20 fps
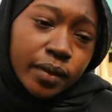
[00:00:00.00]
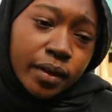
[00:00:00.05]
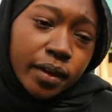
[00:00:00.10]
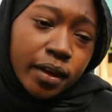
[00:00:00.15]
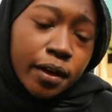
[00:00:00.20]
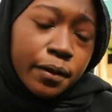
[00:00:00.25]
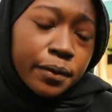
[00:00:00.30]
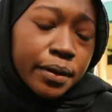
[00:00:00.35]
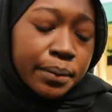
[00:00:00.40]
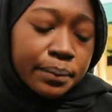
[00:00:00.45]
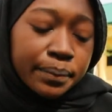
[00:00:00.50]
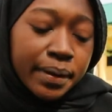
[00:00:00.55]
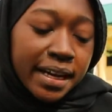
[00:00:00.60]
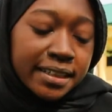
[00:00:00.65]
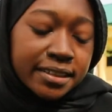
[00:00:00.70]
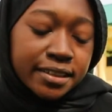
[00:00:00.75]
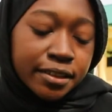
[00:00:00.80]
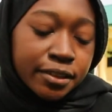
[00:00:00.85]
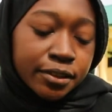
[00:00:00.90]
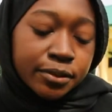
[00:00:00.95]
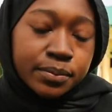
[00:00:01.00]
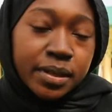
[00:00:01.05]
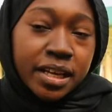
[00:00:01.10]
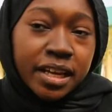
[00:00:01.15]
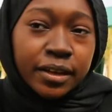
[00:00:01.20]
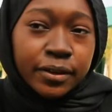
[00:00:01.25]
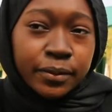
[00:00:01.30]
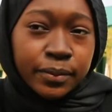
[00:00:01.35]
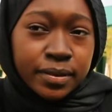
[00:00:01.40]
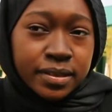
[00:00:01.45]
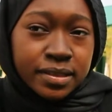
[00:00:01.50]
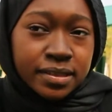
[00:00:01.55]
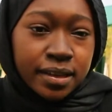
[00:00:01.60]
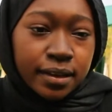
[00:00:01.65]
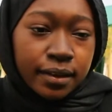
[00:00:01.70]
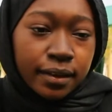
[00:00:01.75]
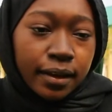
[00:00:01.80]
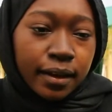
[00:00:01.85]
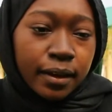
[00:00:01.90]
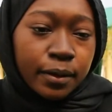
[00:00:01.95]
How it impacted on me, it was
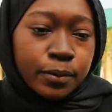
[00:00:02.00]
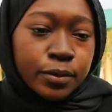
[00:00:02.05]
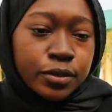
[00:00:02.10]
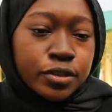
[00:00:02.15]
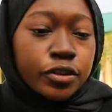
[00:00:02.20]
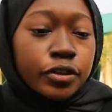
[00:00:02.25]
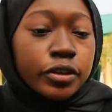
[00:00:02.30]
that I was